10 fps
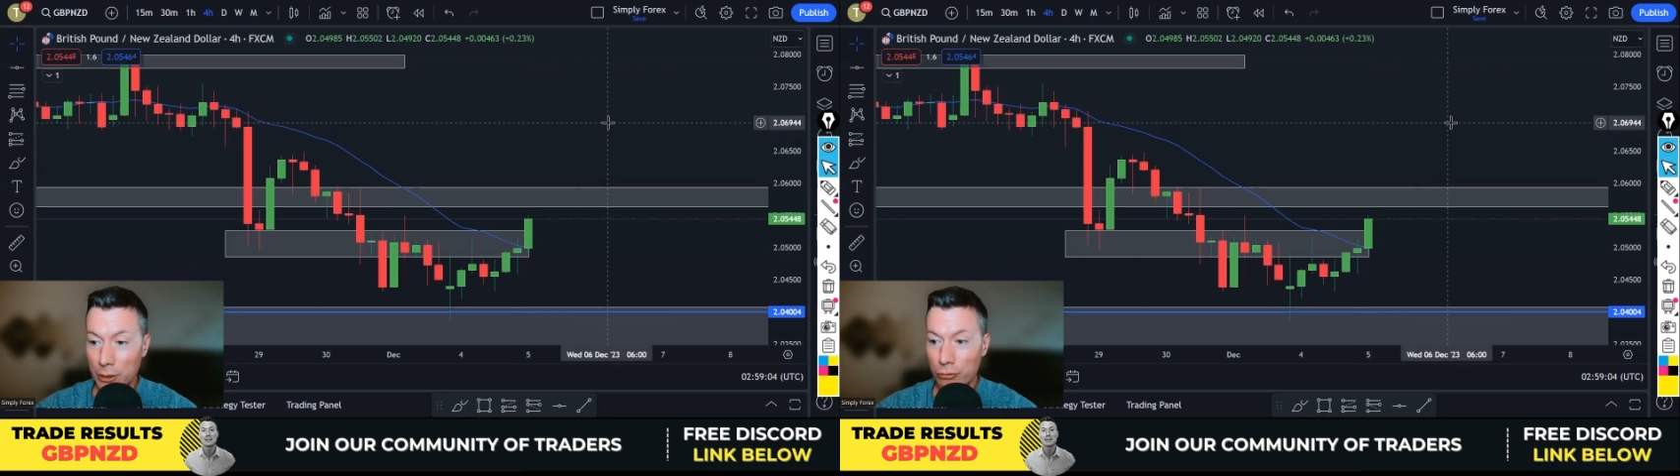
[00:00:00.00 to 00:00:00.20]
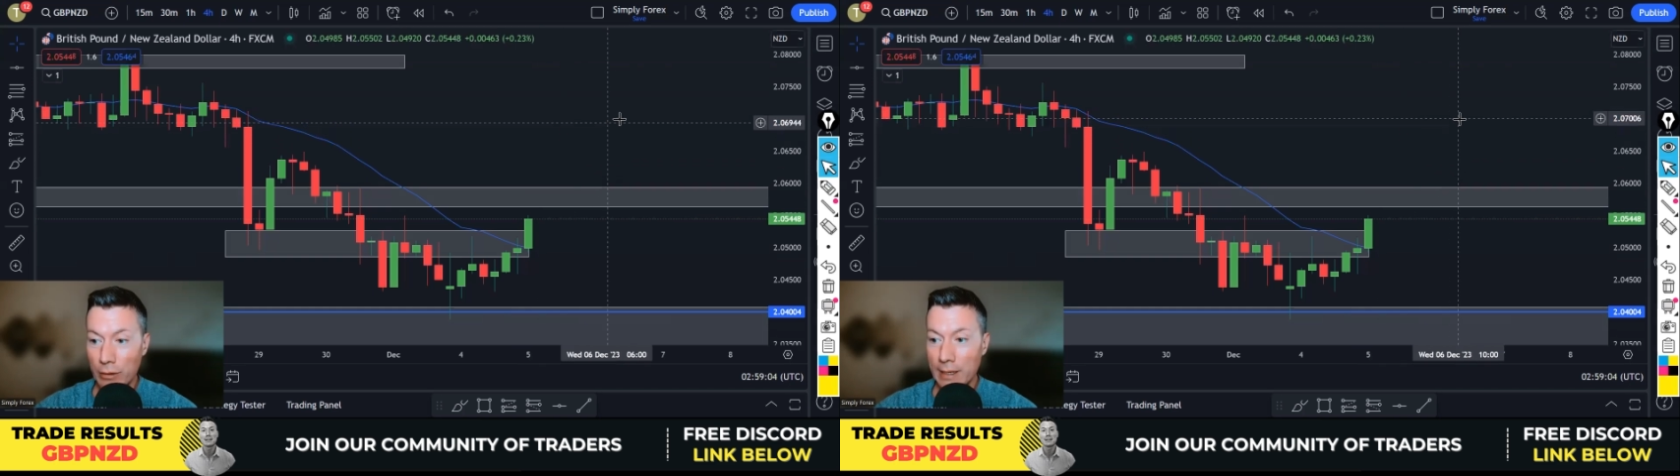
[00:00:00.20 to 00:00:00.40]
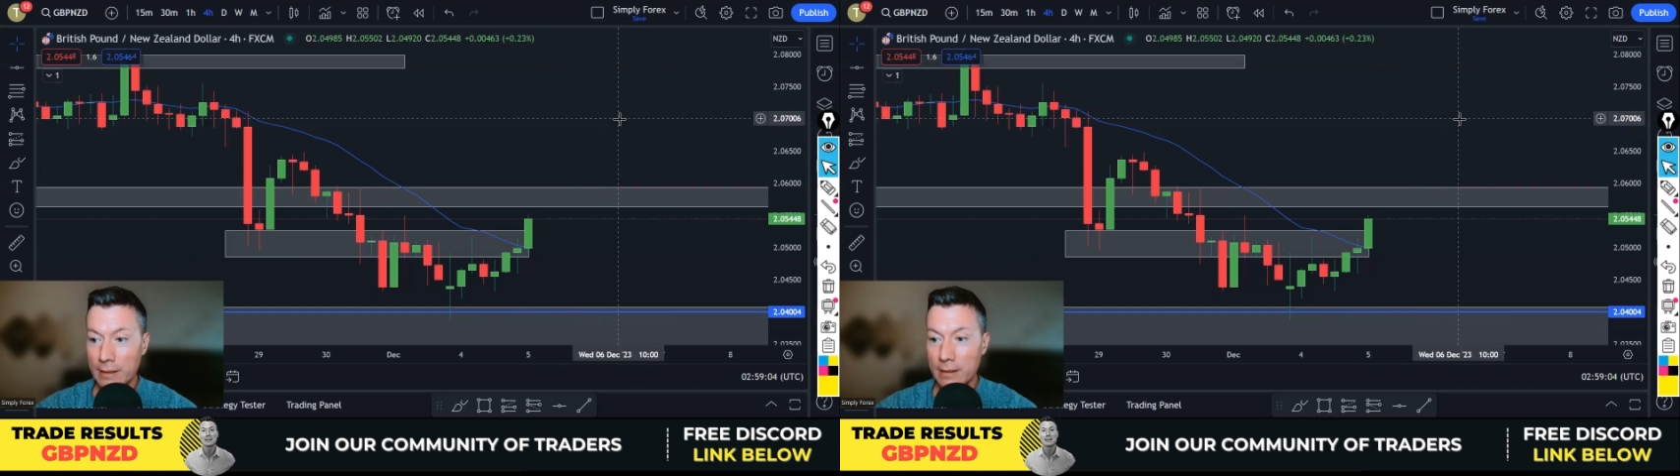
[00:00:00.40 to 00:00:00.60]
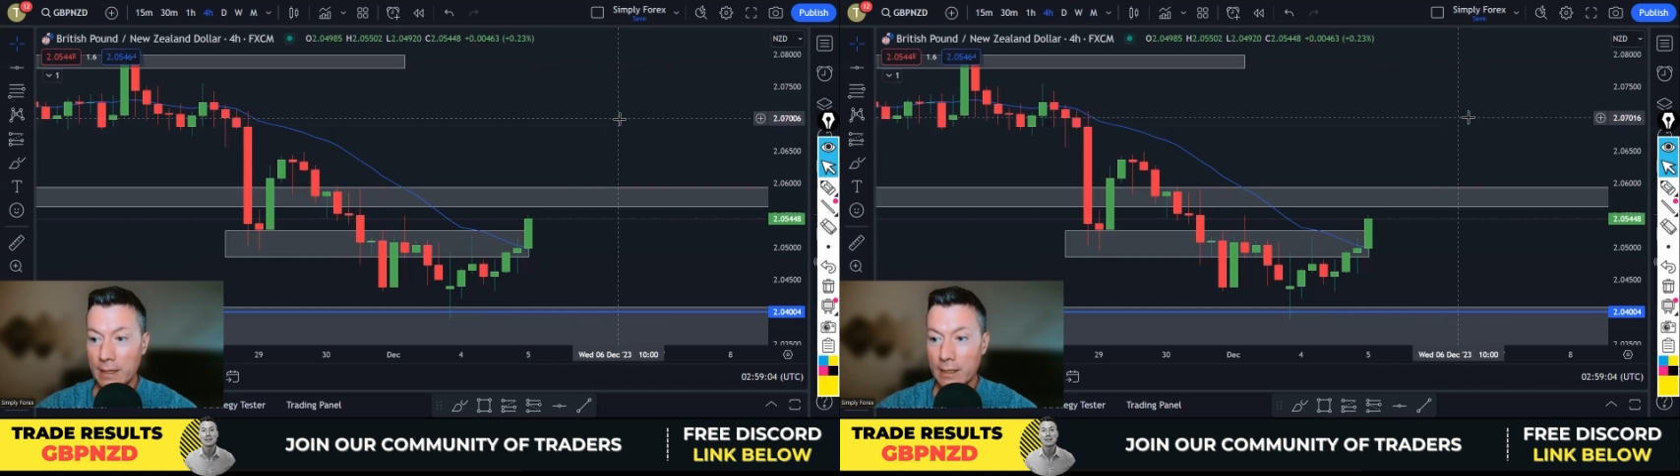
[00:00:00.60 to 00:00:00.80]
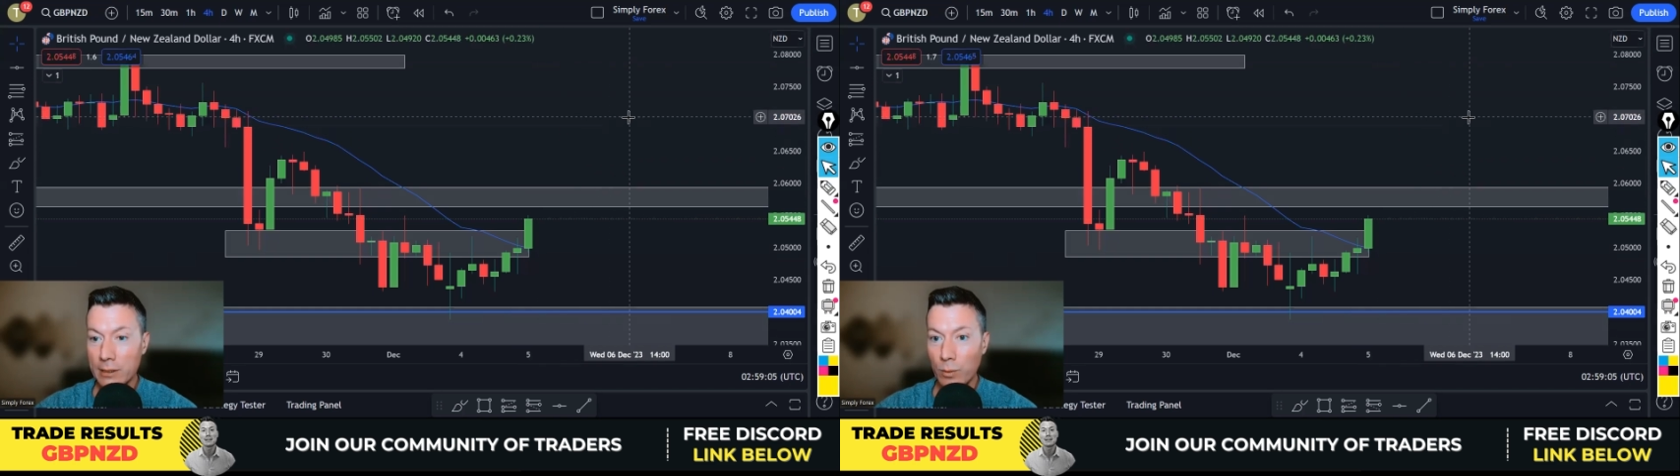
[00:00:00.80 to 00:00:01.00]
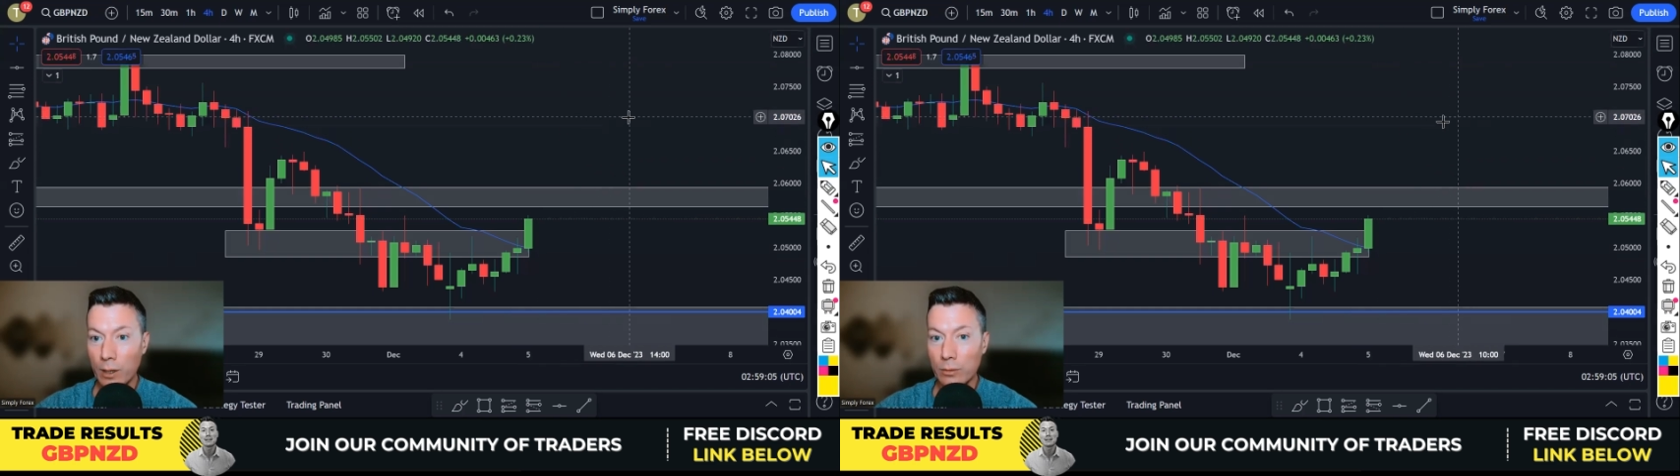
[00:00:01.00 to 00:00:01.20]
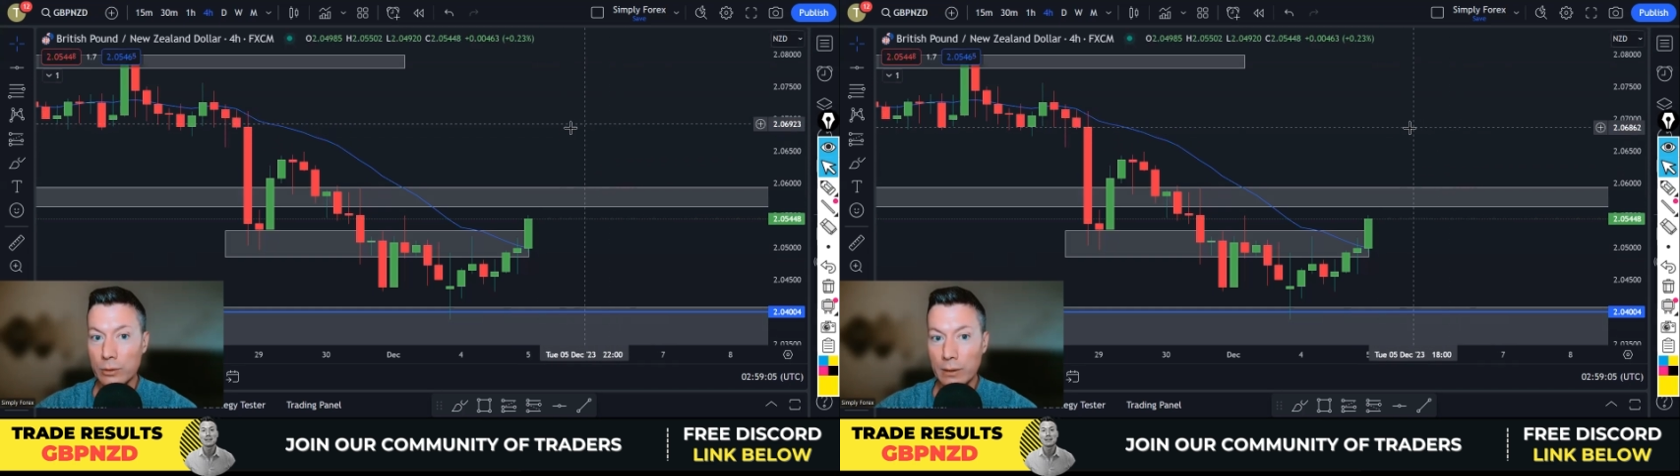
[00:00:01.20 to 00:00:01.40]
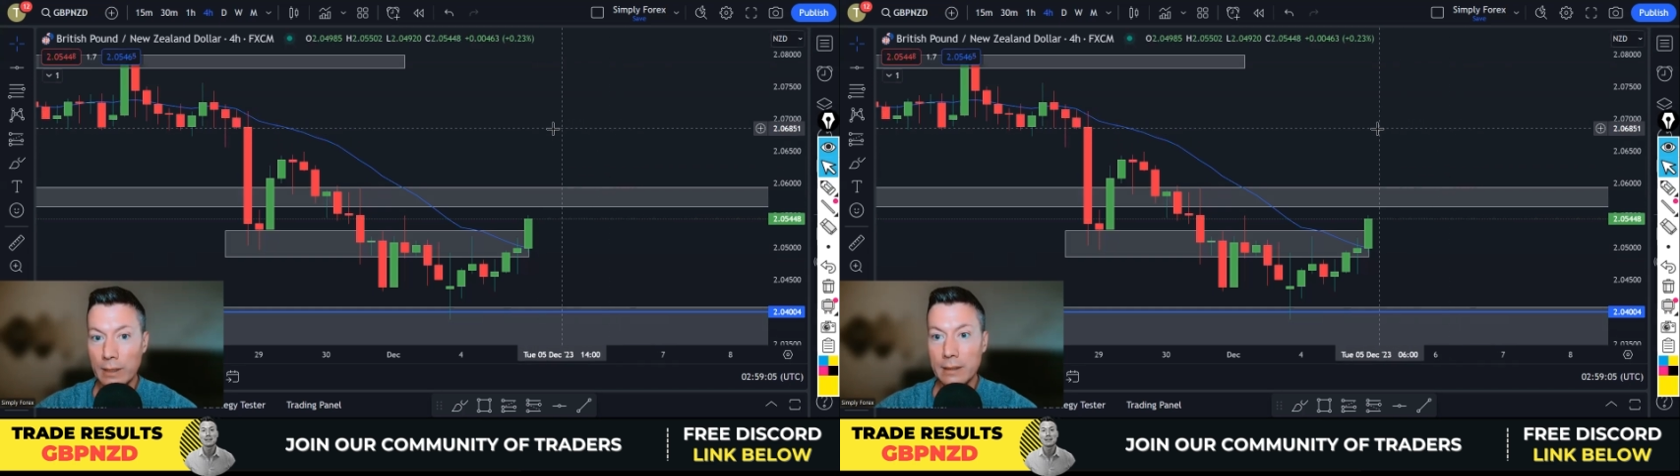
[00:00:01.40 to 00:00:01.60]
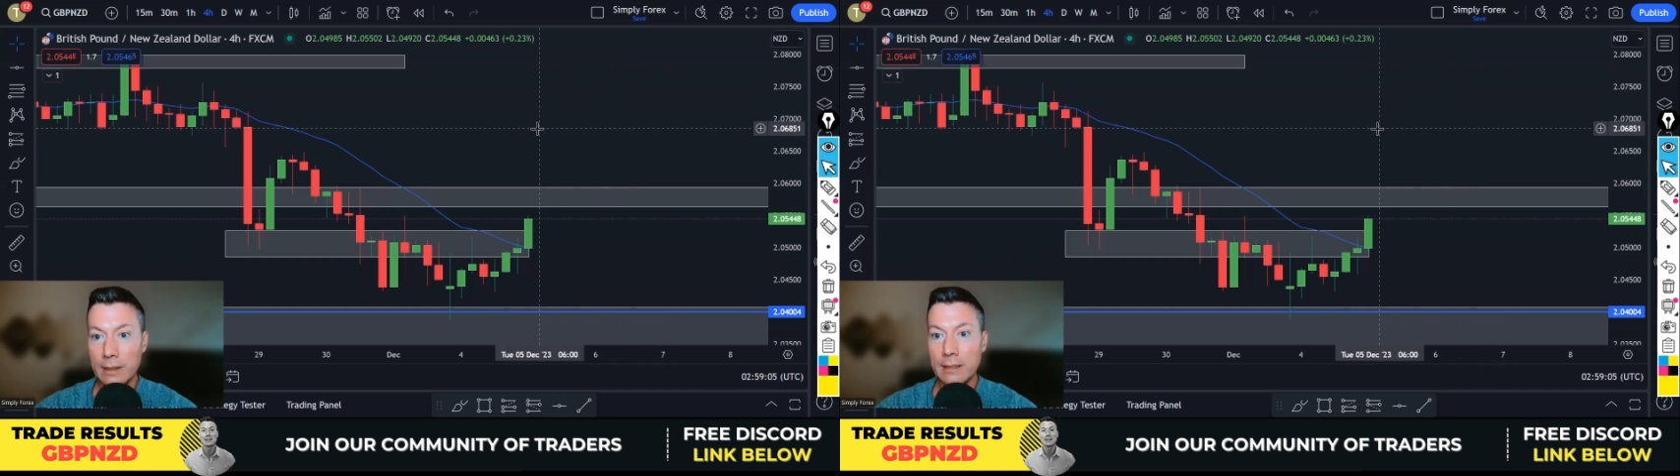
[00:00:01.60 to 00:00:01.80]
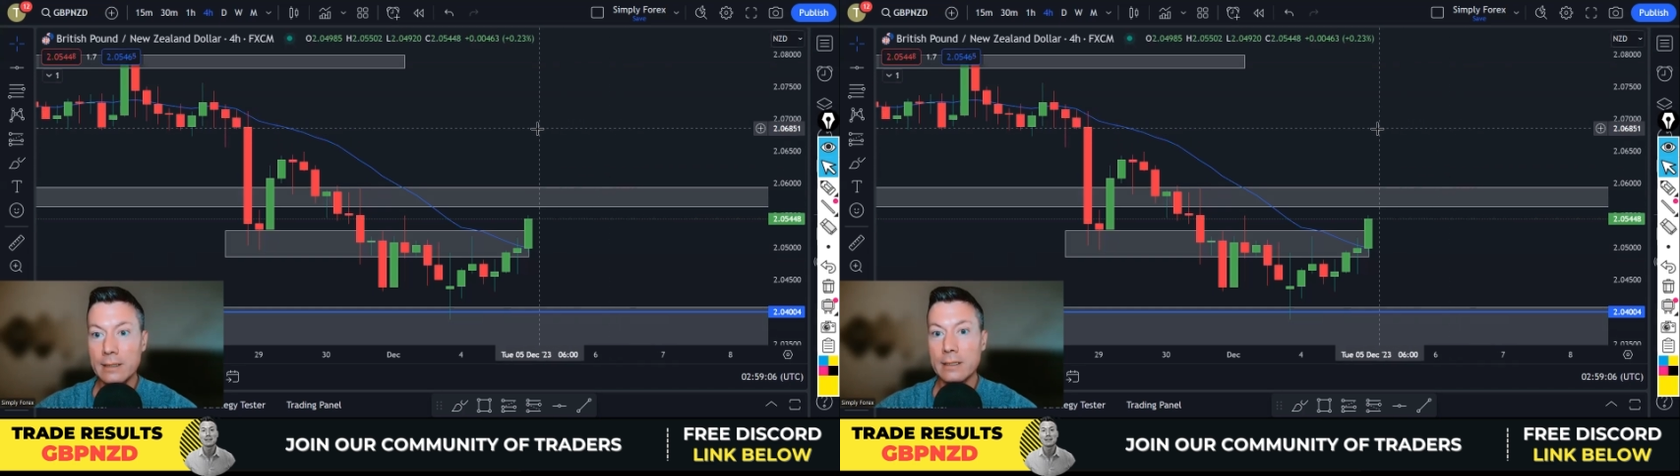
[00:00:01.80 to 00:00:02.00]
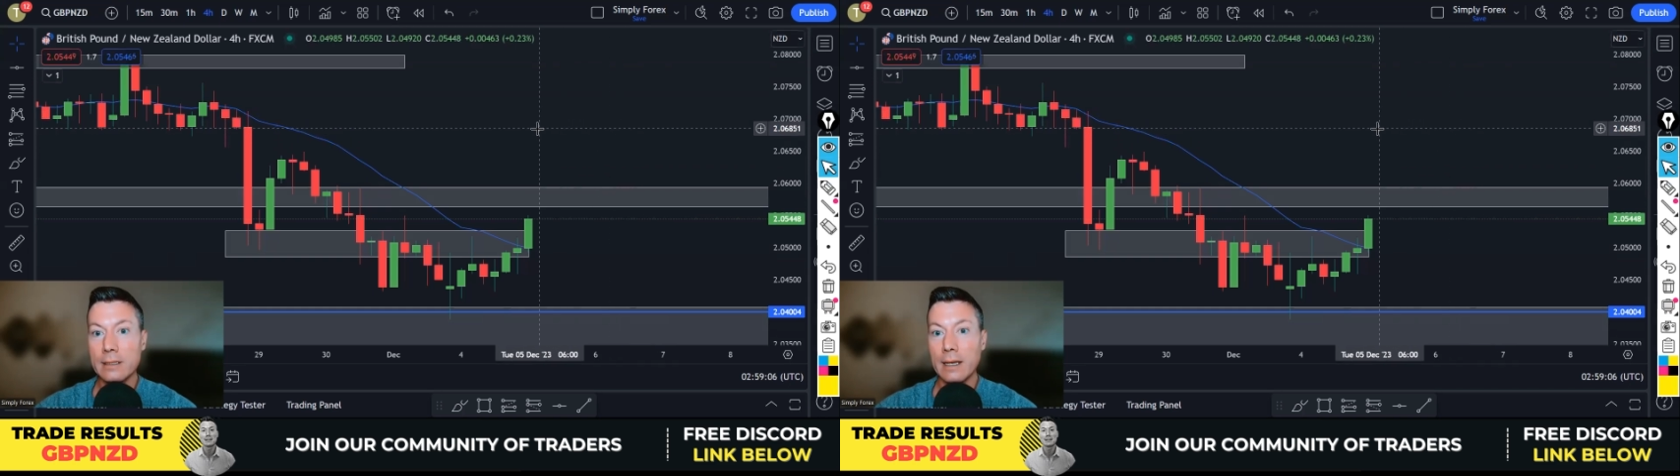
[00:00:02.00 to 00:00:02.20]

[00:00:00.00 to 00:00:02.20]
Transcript: tricky today as well. So let's